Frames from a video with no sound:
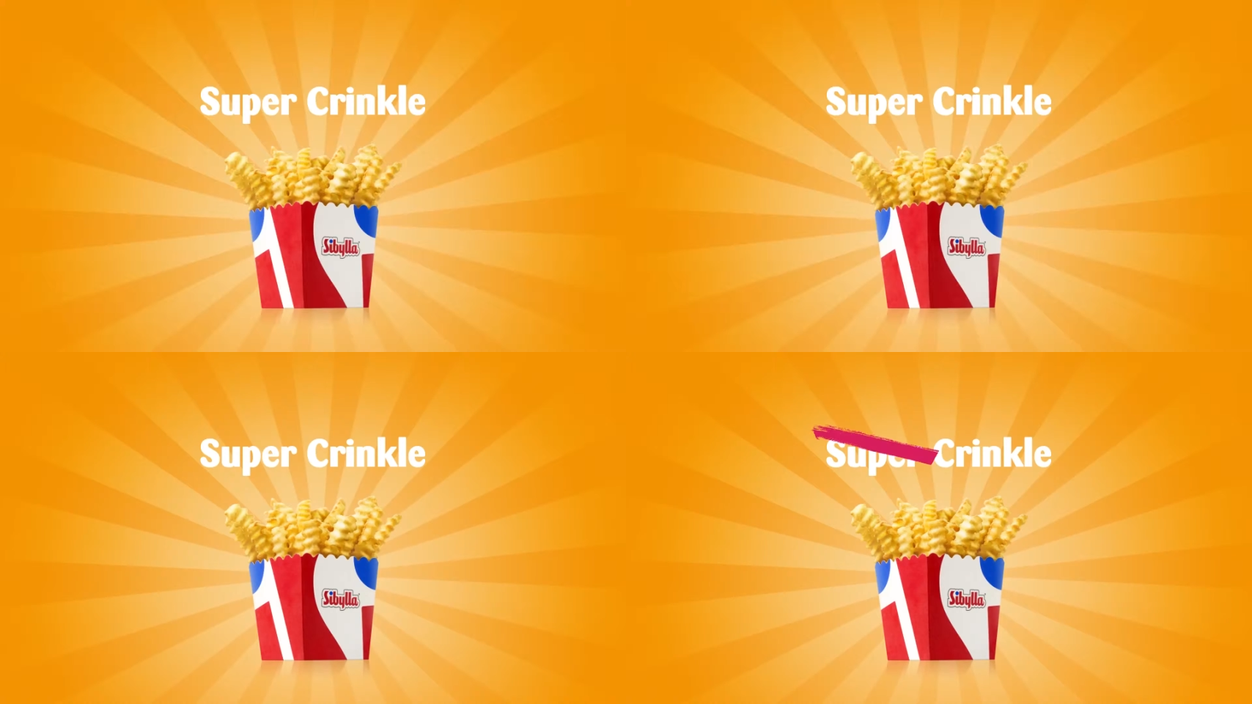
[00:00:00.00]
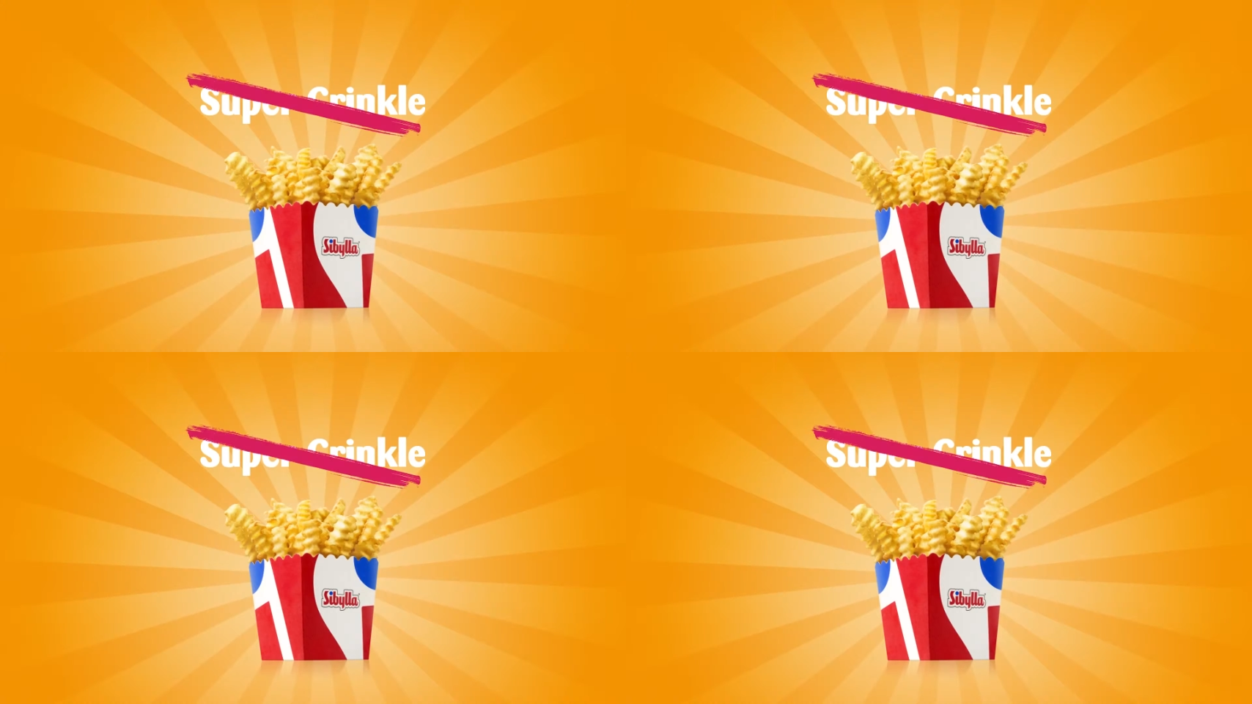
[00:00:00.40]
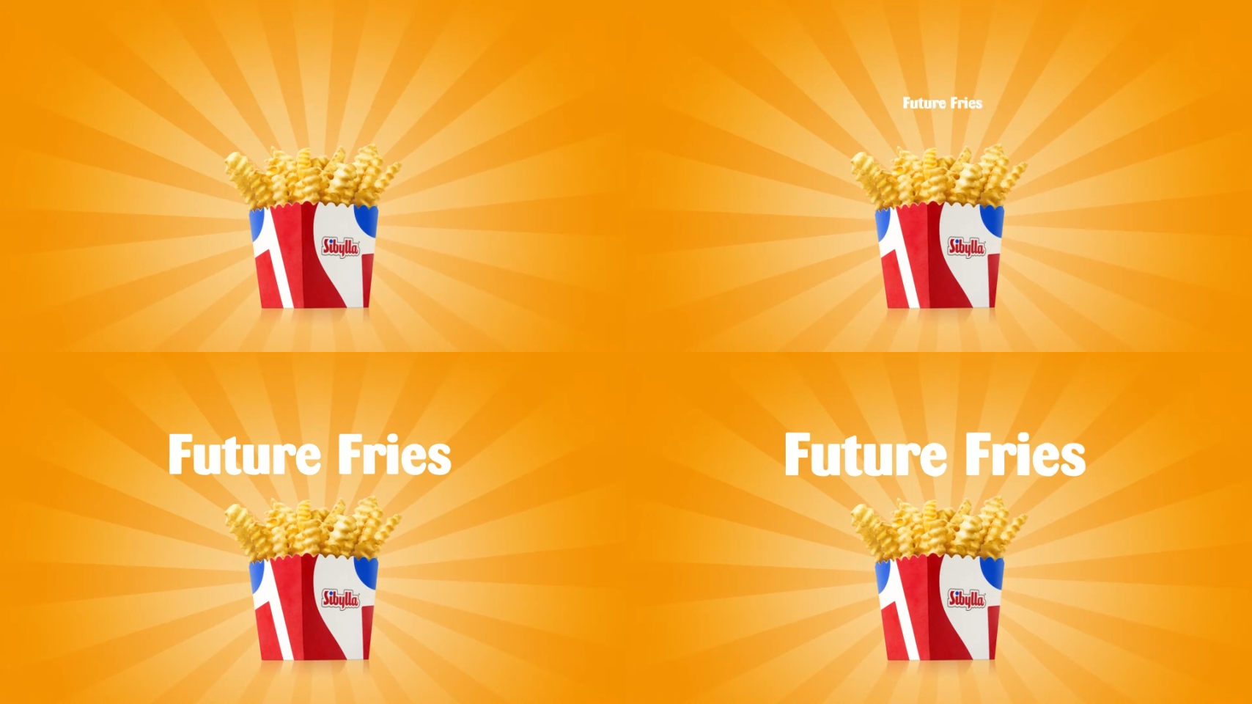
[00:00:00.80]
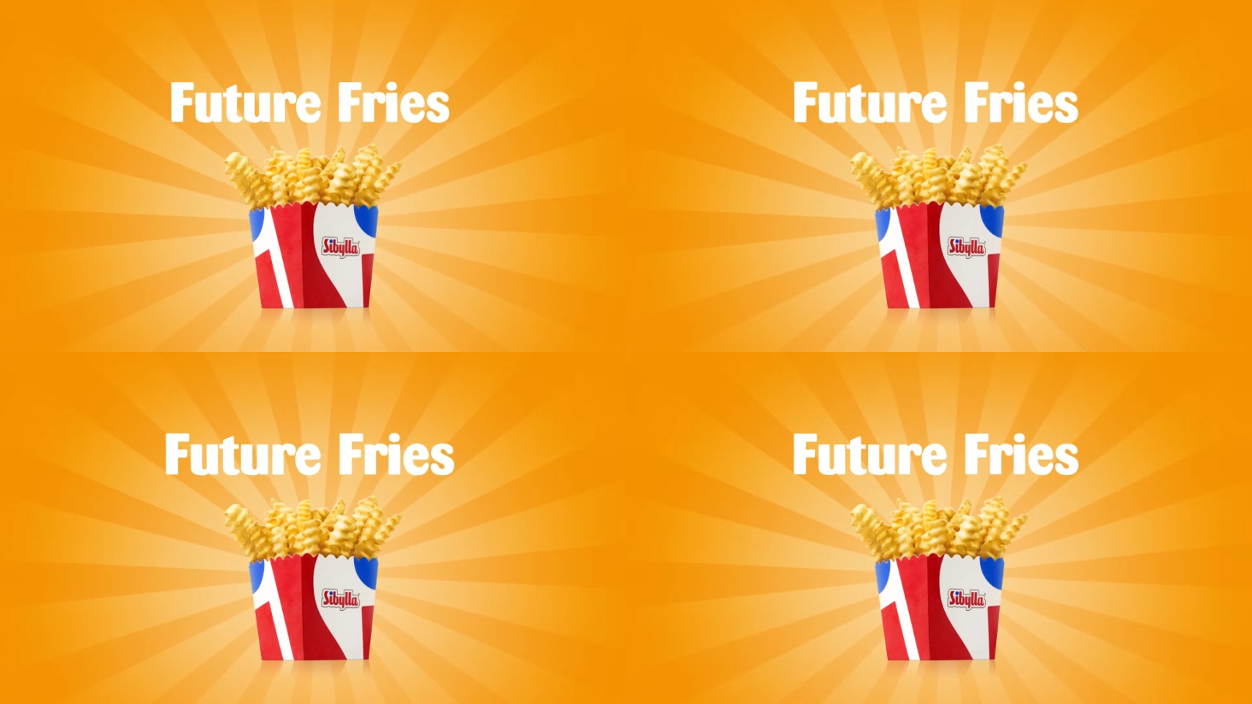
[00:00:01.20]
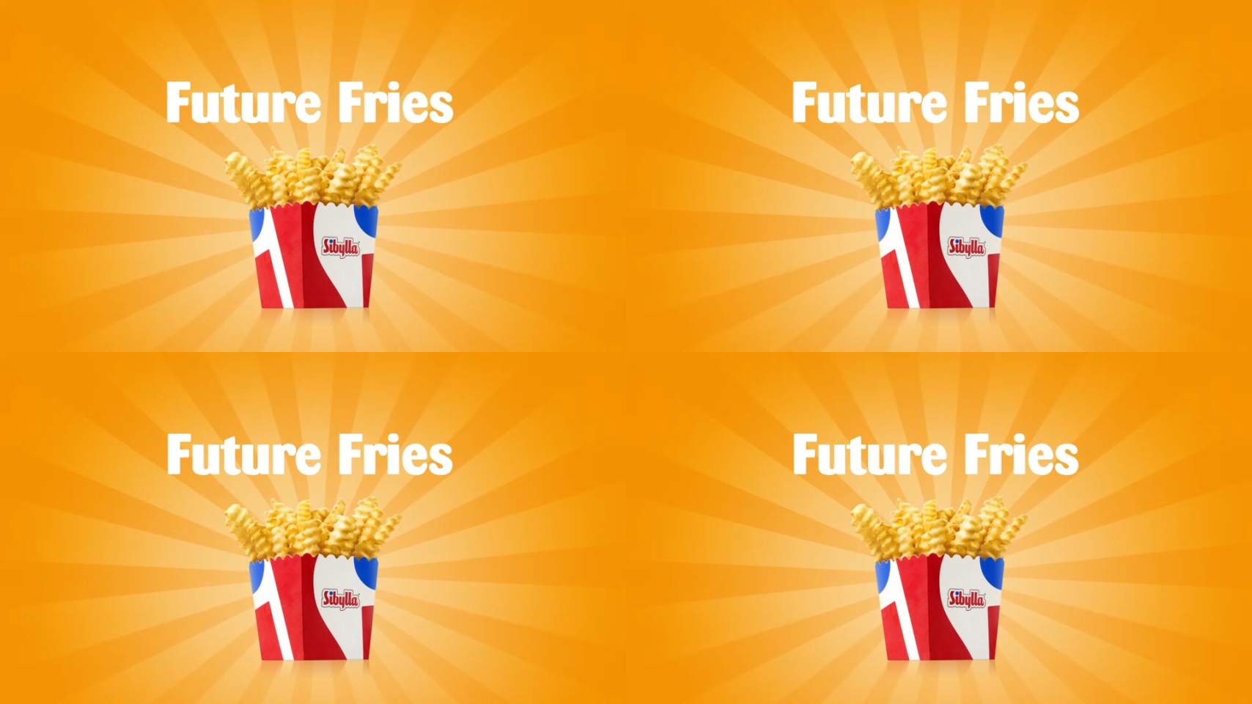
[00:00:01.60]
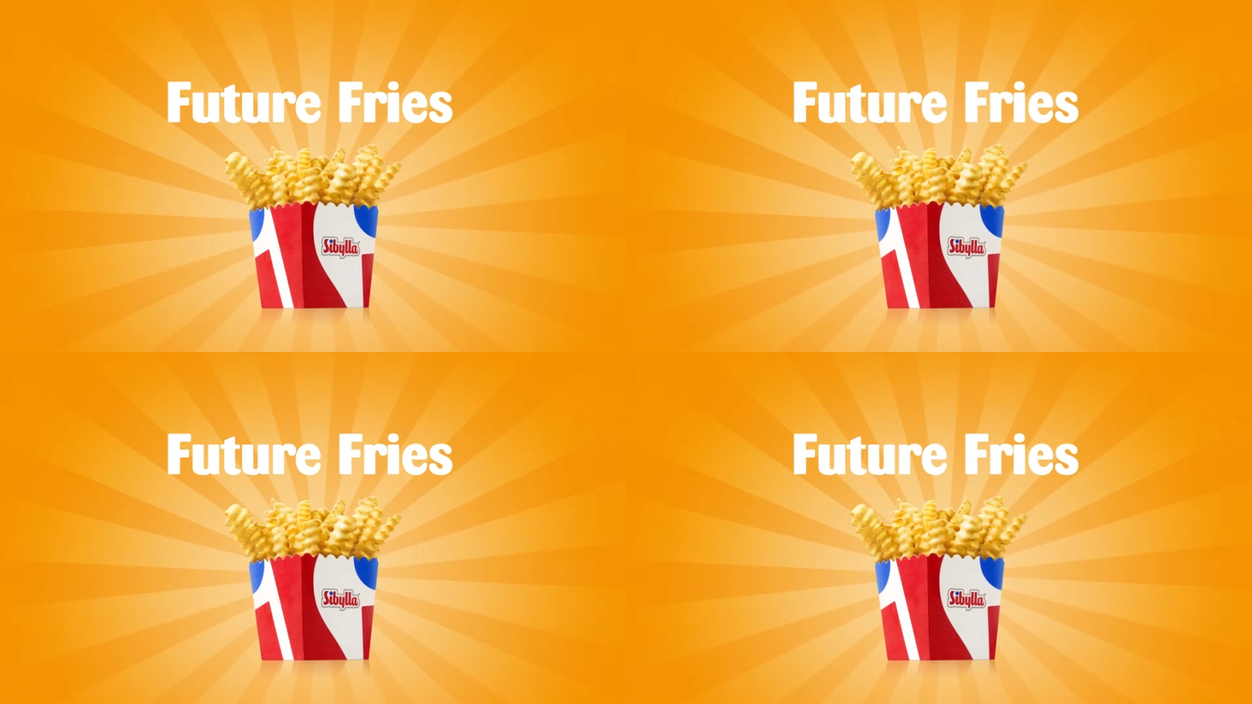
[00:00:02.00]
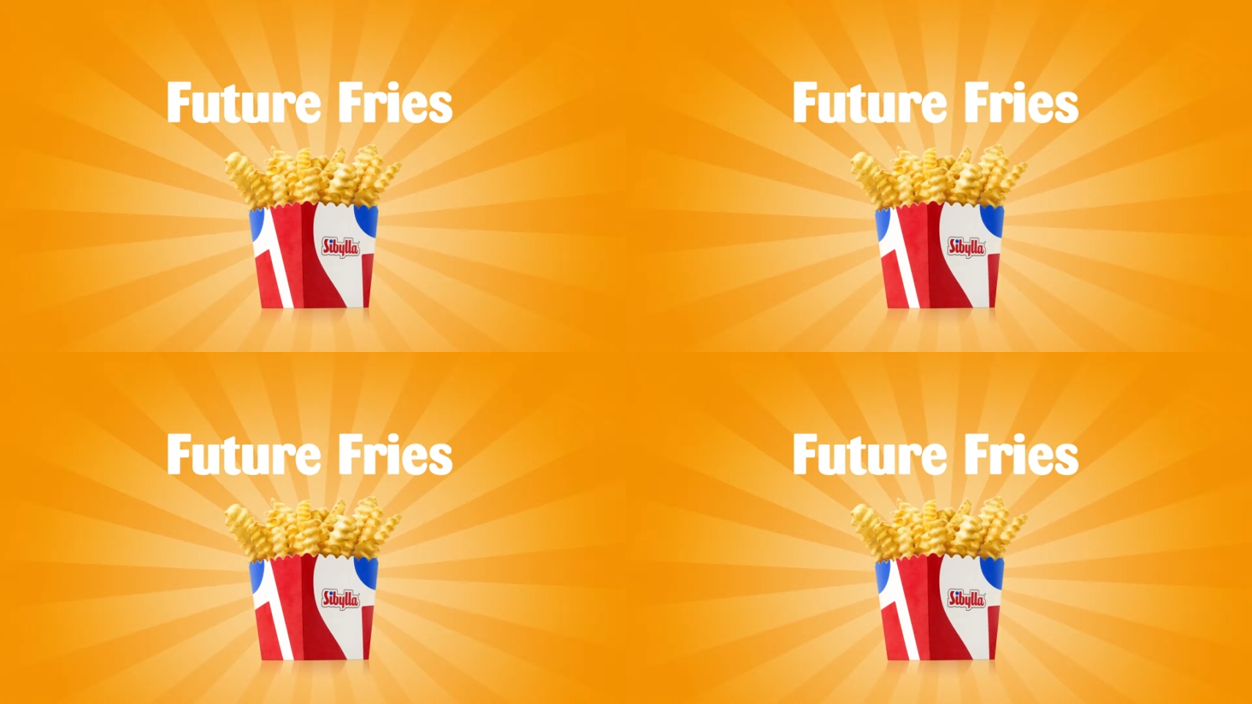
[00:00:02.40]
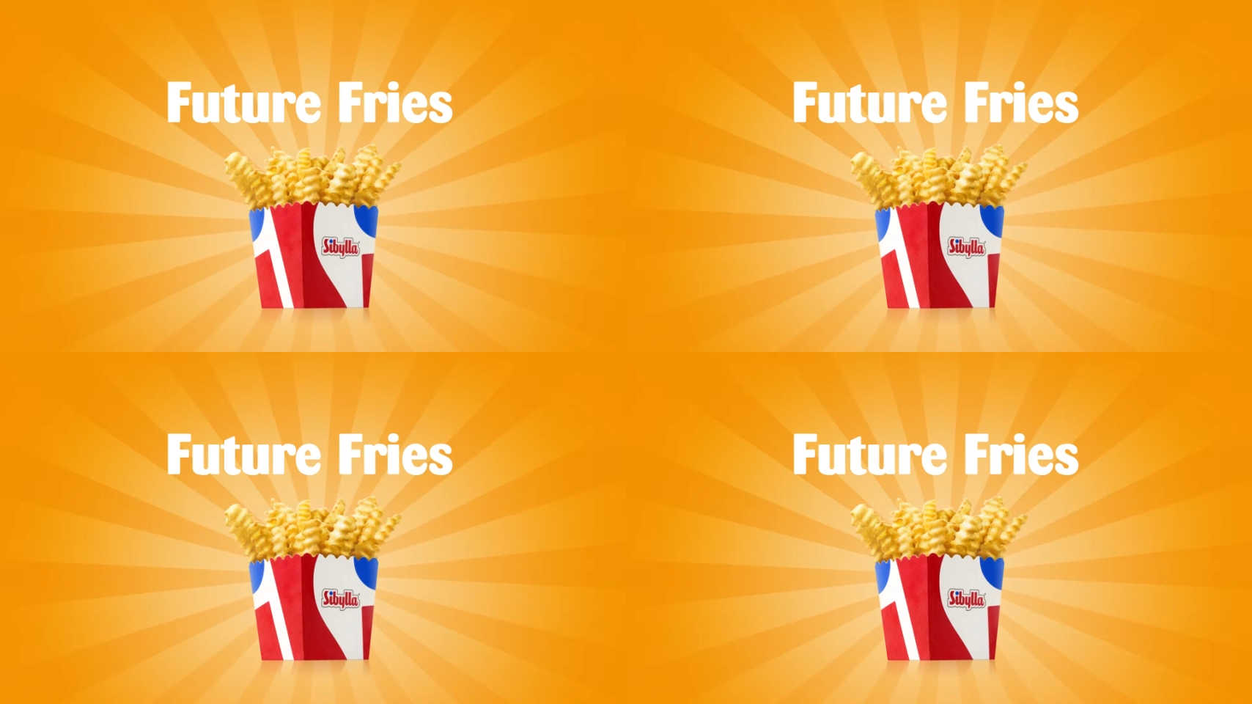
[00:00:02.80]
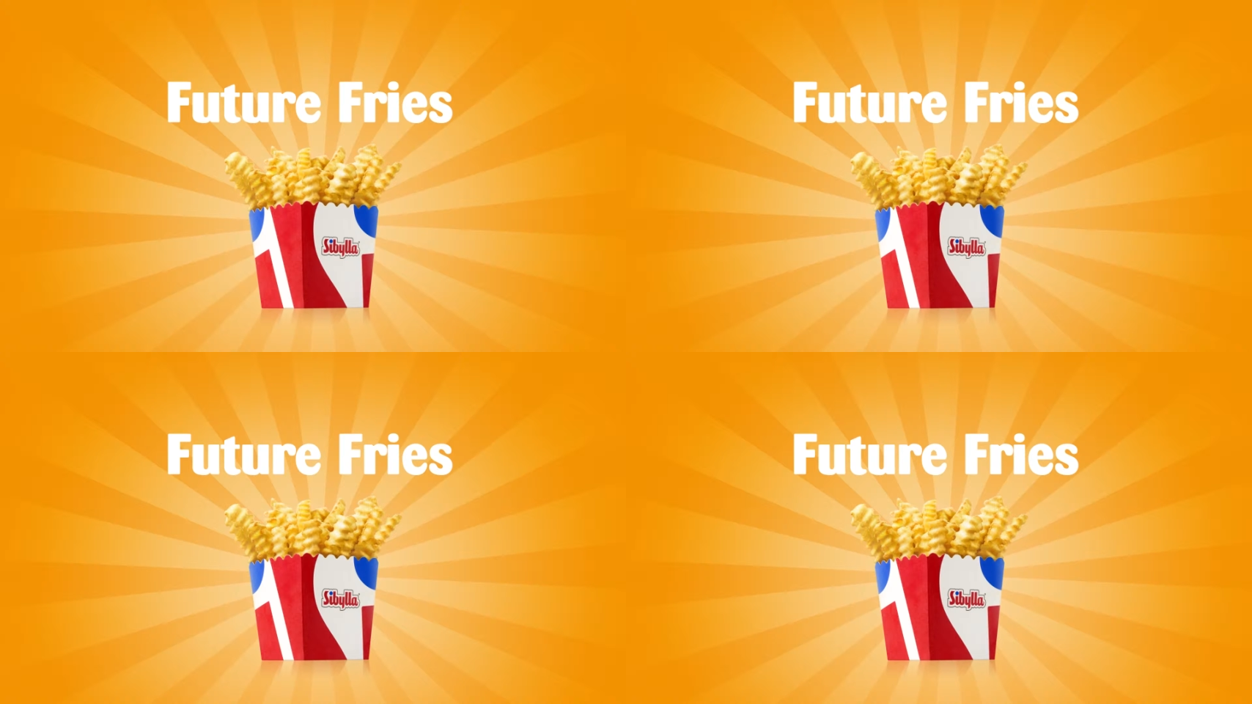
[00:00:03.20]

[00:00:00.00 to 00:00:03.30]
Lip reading: (no speaker visible)